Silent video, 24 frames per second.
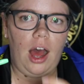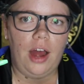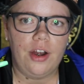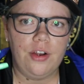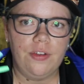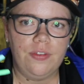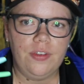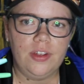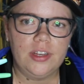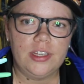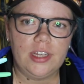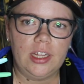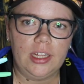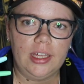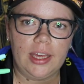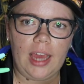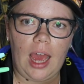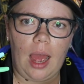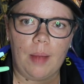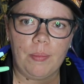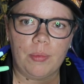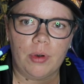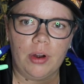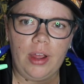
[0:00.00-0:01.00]
I don't know if you can tell in
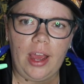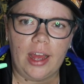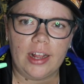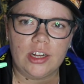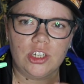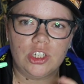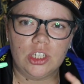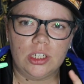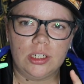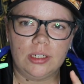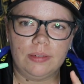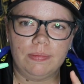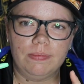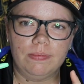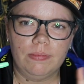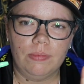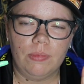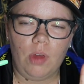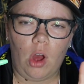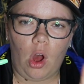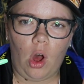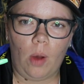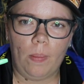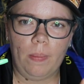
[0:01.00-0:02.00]
camera, actually
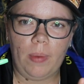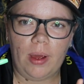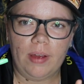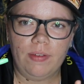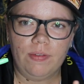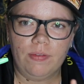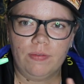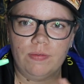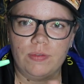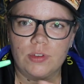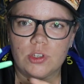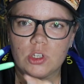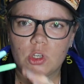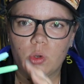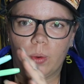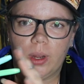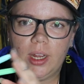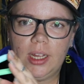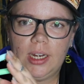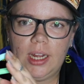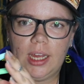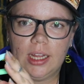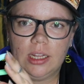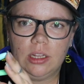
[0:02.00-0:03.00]
on my
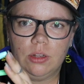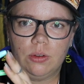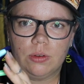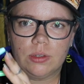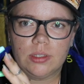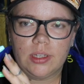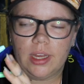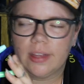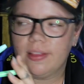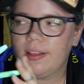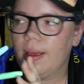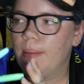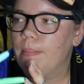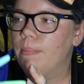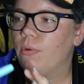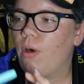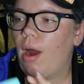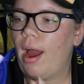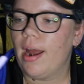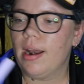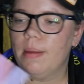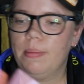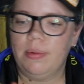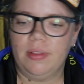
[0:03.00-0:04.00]
screen it looks like they're
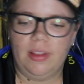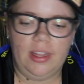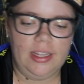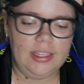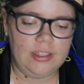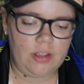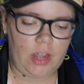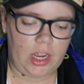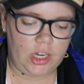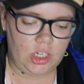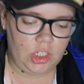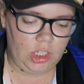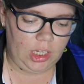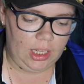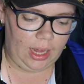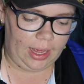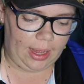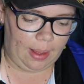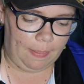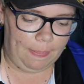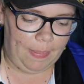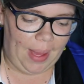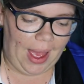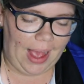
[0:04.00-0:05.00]
brighter, but these are actually like
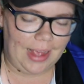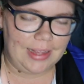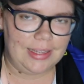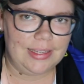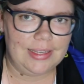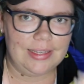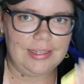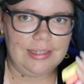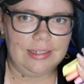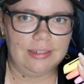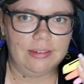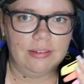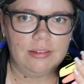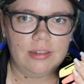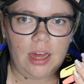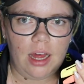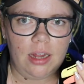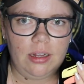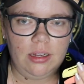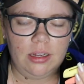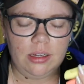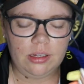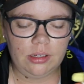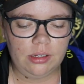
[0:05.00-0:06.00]
a pastel
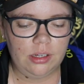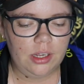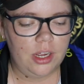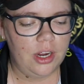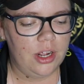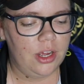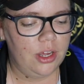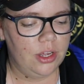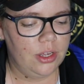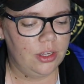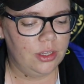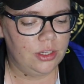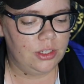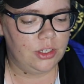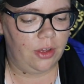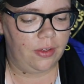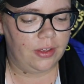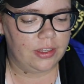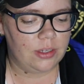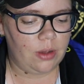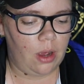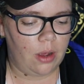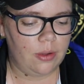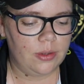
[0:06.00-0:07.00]
color, so
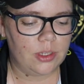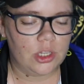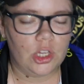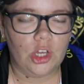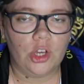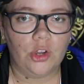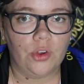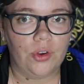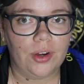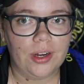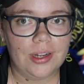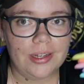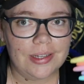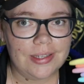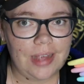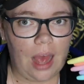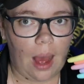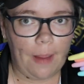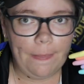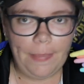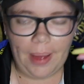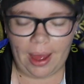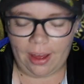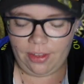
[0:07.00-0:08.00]
that's why I was curious
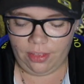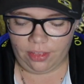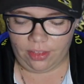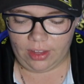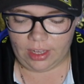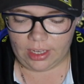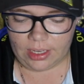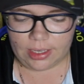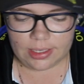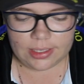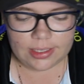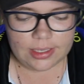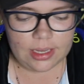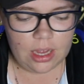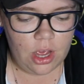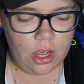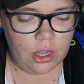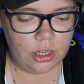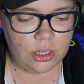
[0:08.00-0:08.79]
about these.